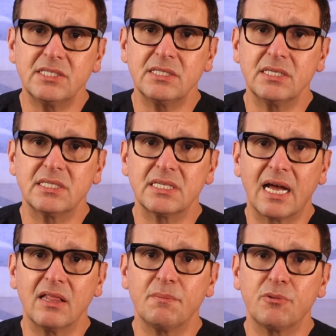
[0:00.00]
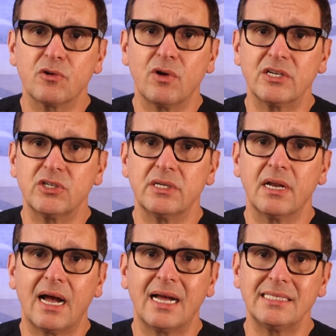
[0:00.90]
This is the silent
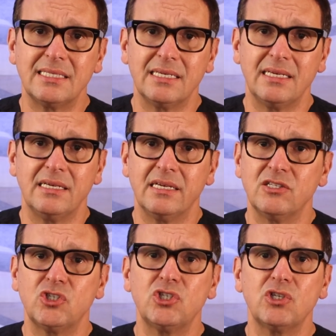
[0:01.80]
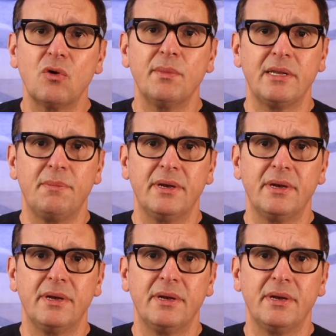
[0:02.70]
progression I see in so many